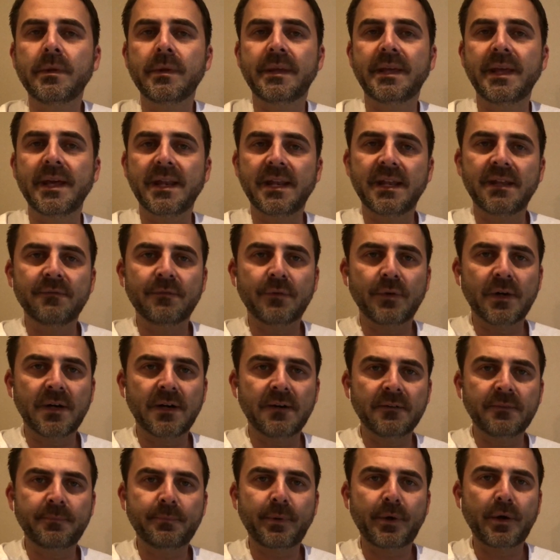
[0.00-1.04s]
getting
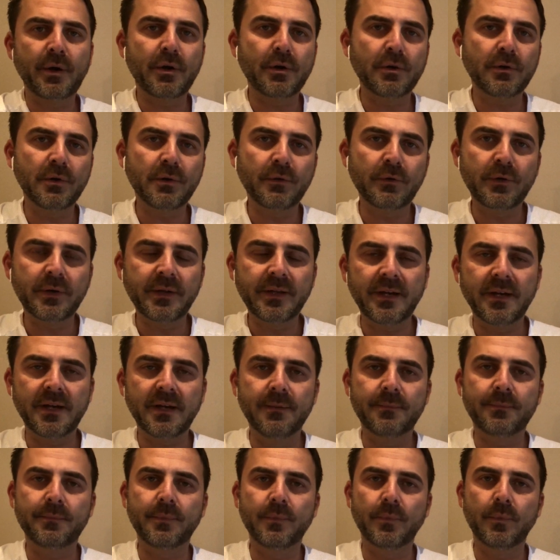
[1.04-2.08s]
involved, partnering
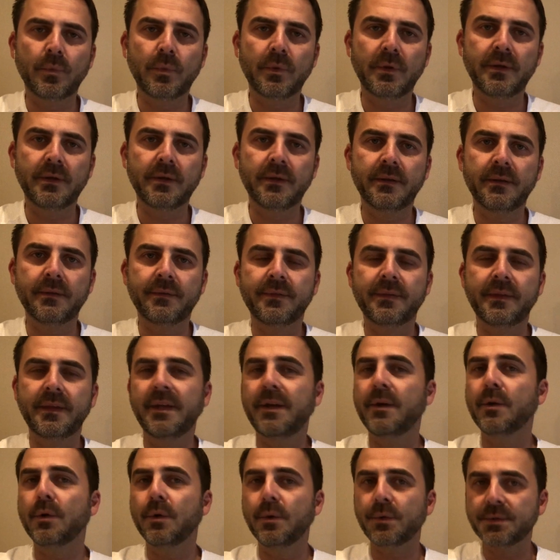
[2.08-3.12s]
up with
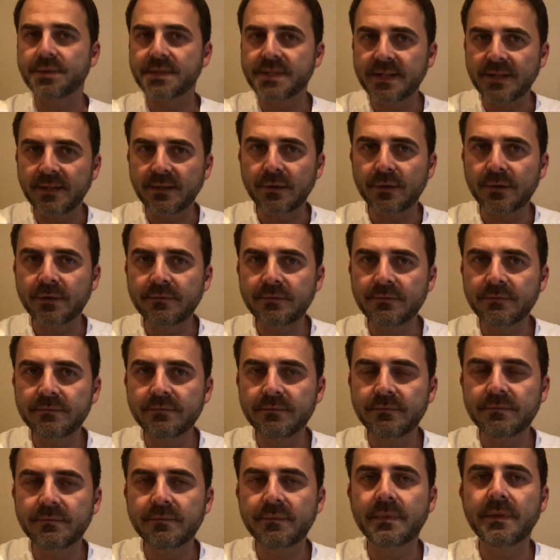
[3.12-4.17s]
a wholesaler
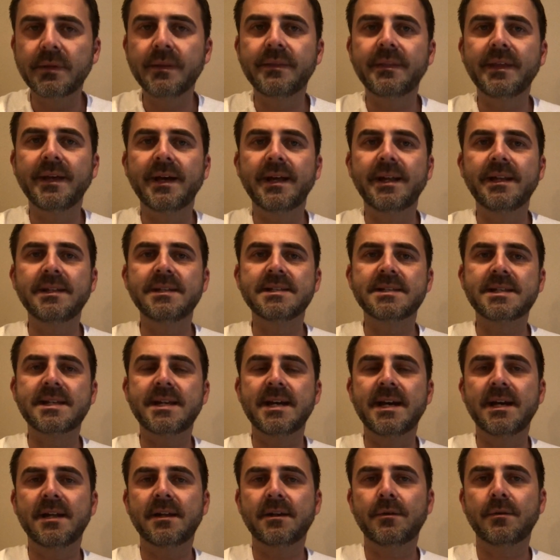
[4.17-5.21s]
that is
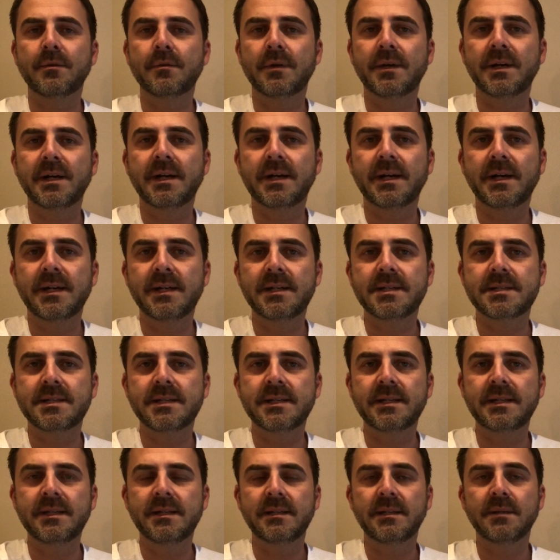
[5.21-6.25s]
categorized
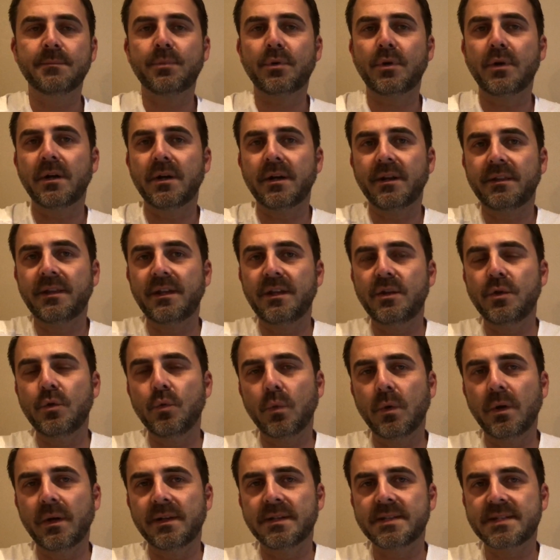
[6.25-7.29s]
in the product that you
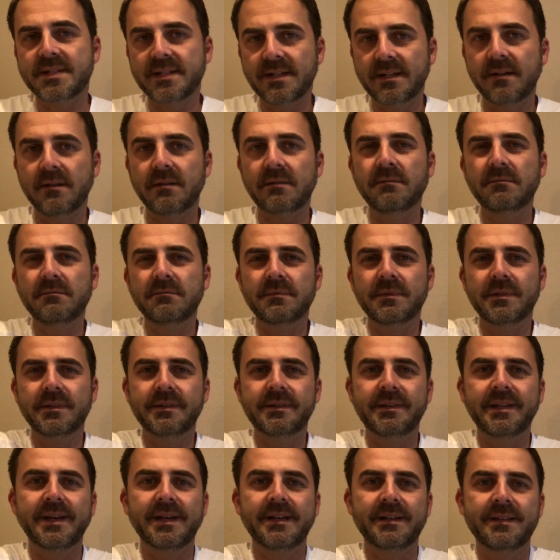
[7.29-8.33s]
want to sell
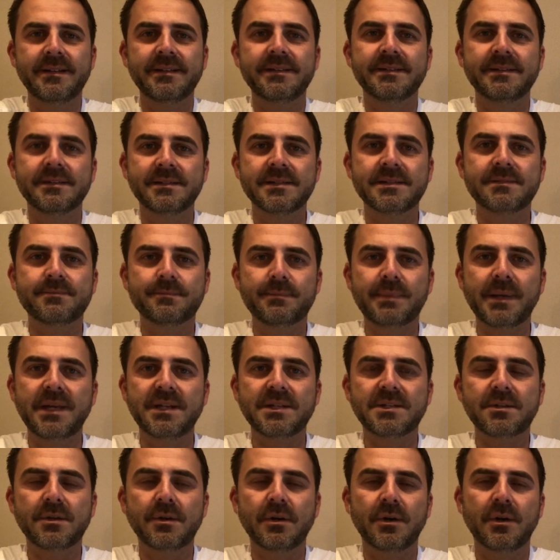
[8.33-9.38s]
that is
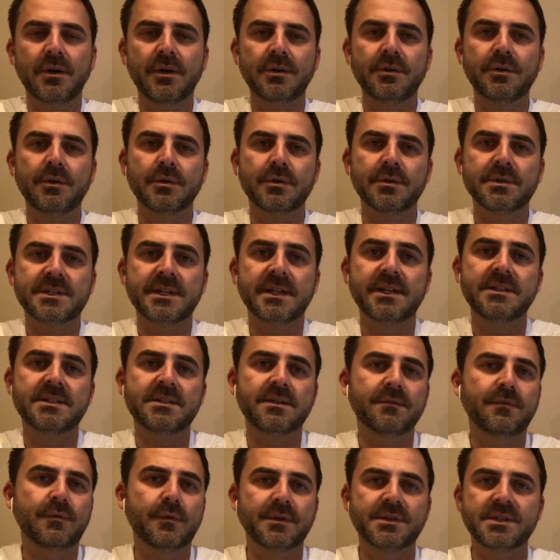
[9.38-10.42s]
based on your site.
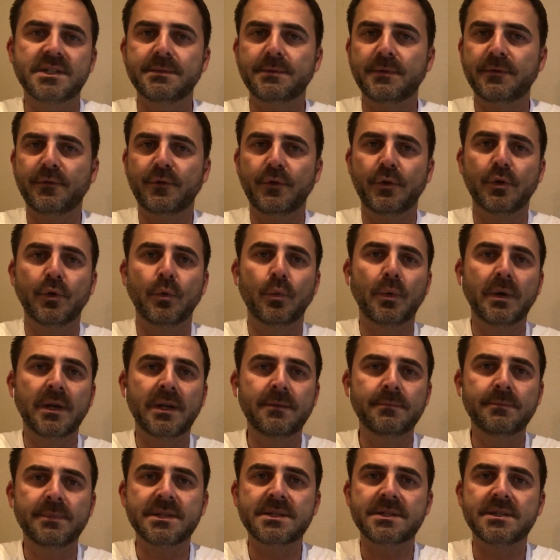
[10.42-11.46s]
So for example, if you're in the
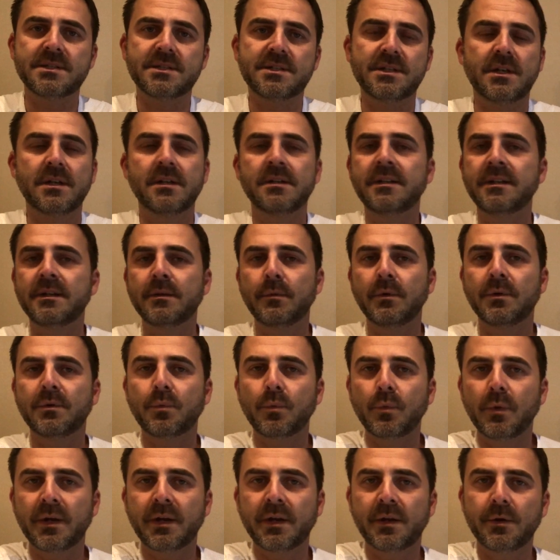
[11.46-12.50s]
wedding business, you're going to deal with
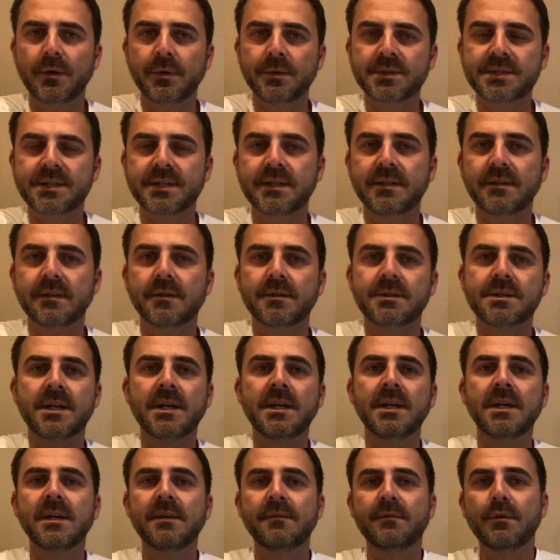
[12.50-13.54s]
wedding wholesalers.
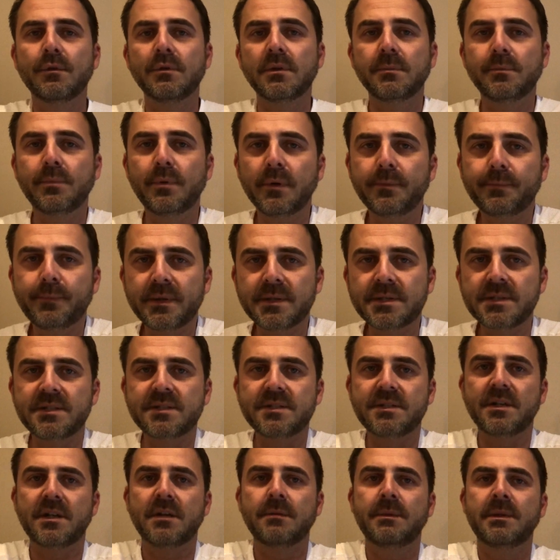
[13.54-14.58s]
If you're in the book business,
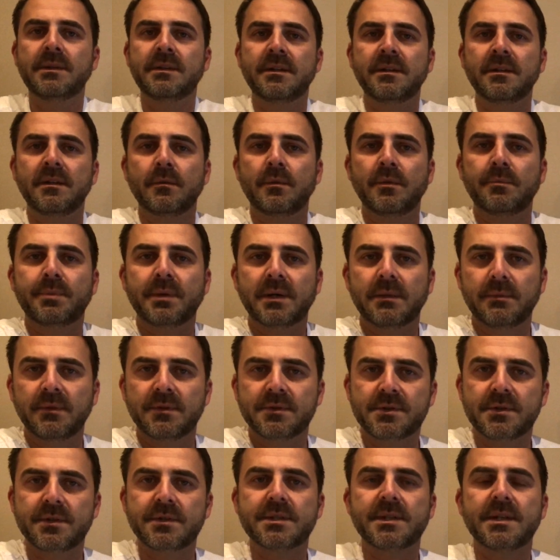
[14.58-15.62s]
you're going to be dealing with
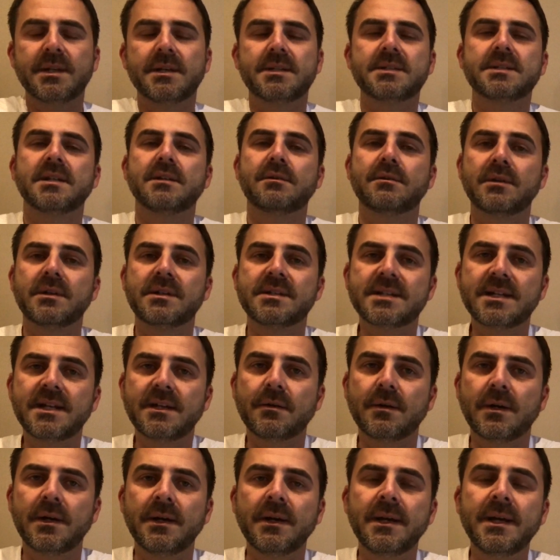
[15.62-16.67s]
publishers, et cetera, et
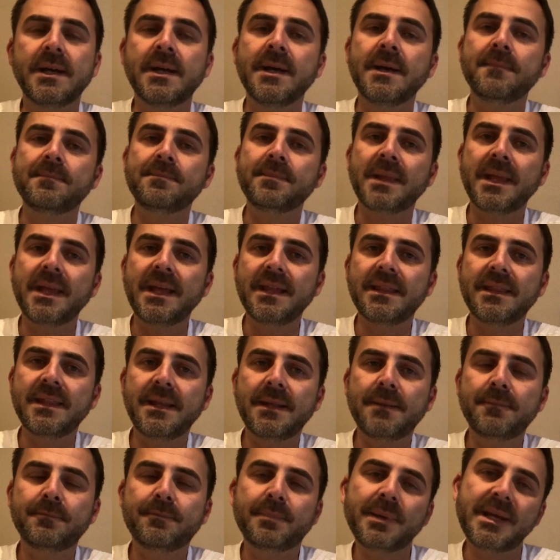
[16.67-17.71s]
cetera. And
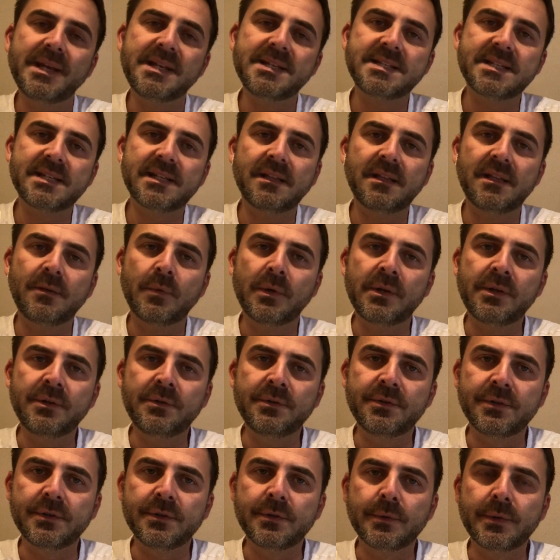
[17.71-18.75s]
then basically what you
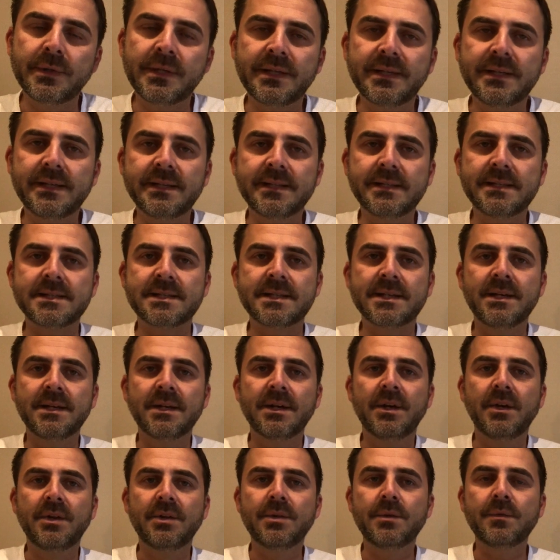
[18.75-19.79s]
do is
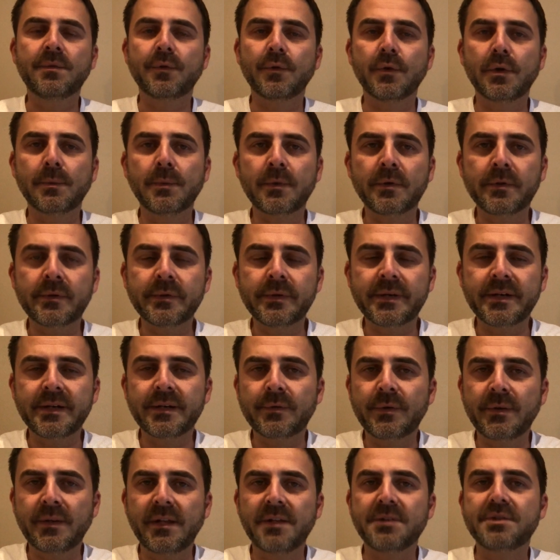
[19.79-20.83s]
you form a
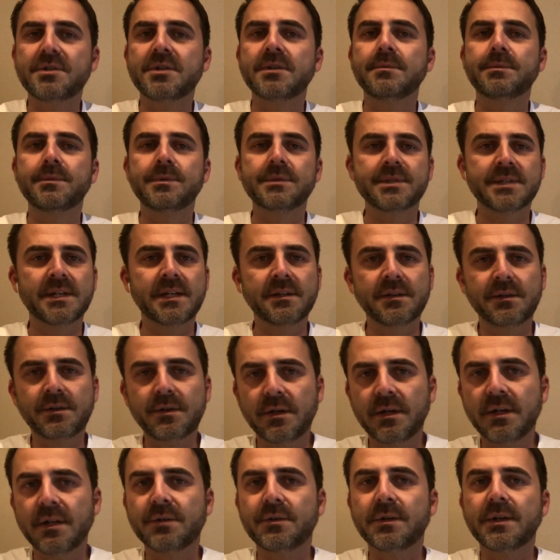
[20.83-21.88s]
relationship, you sign the
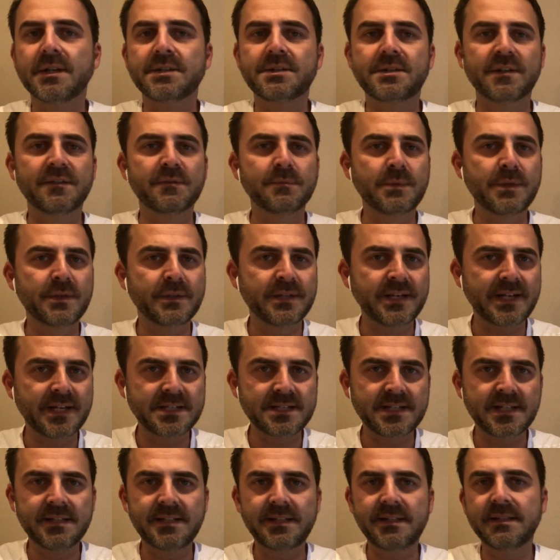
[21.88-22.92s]
contracts, you give them your
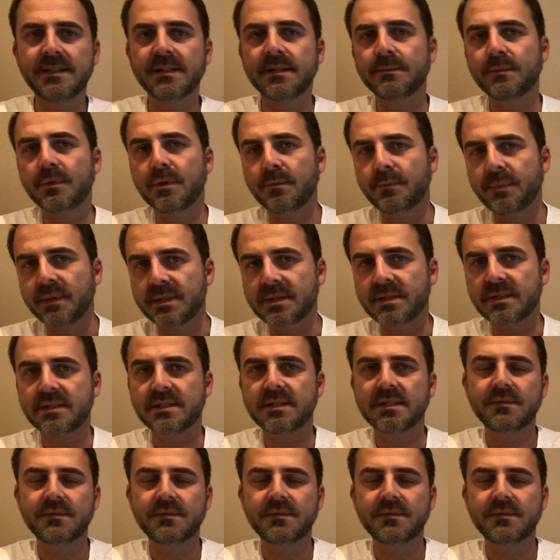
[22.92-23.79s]
tax ID number, business